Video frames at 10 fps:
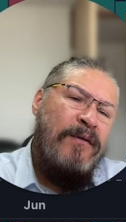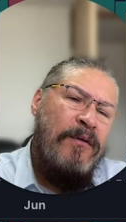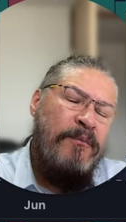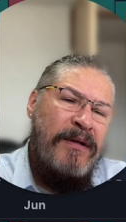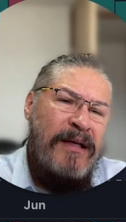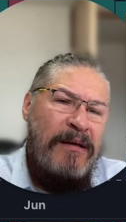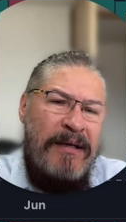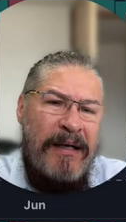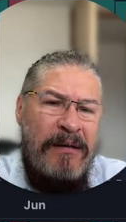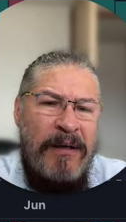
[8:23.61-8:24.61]
So keep
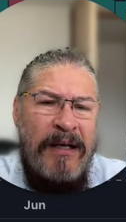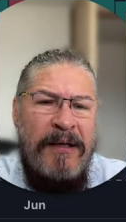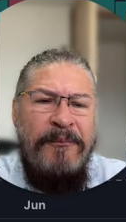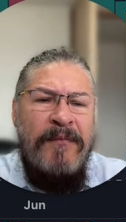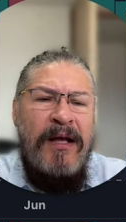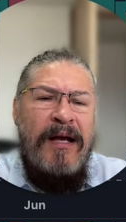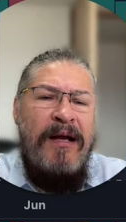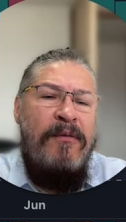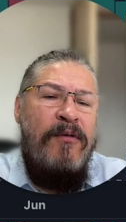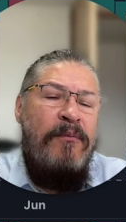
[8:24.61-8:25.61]
that in mind. And, uh,
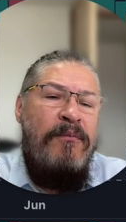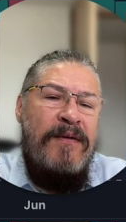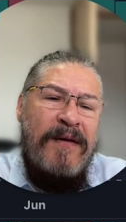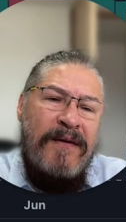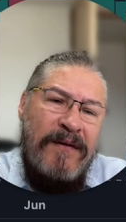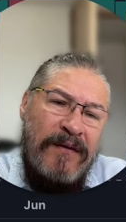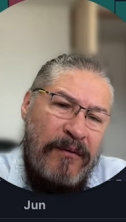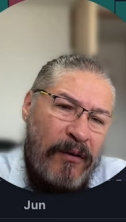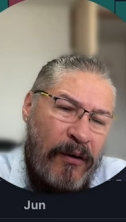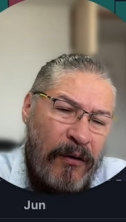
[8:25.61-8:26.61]
you know, this
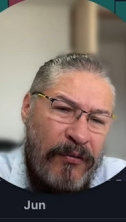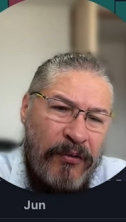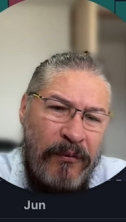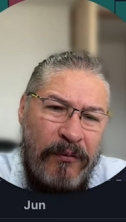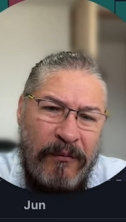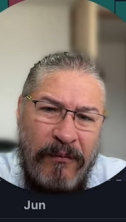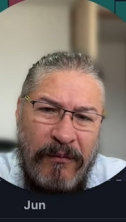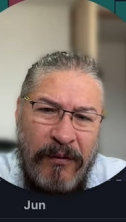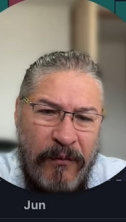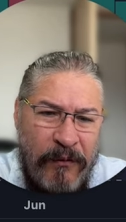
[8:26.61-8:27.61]
is also
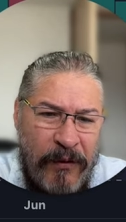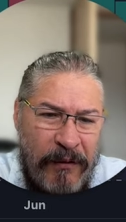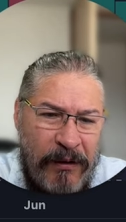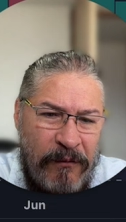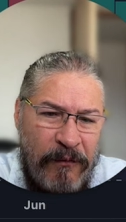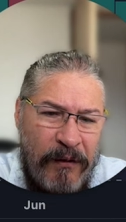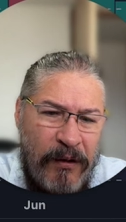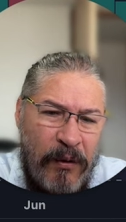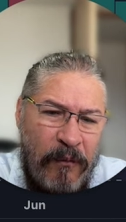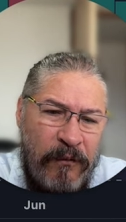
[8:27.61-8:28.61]
you know very very
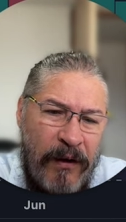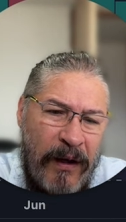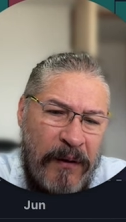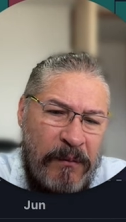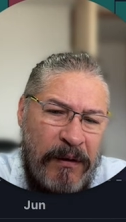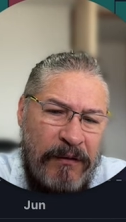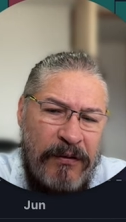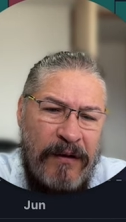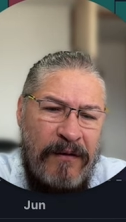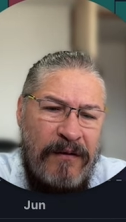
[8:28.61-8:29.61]
low volume as
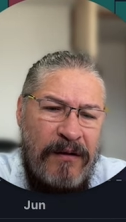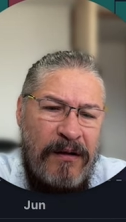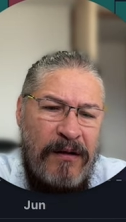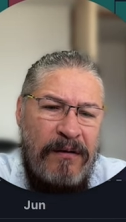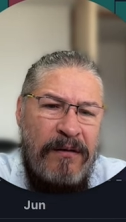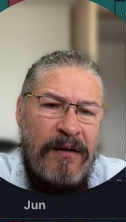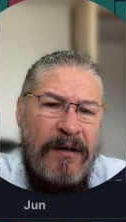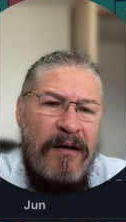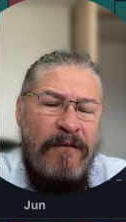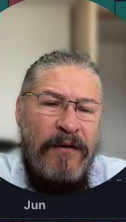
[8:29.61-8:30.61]
you can see here,
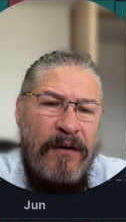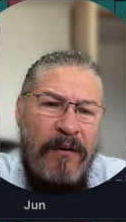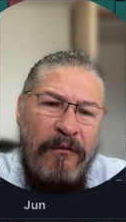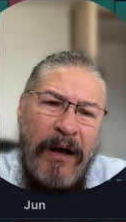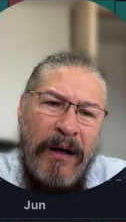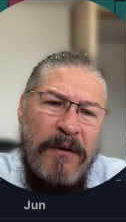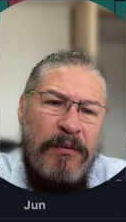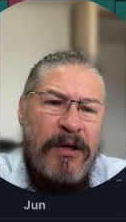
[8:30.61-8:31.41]
very low volume.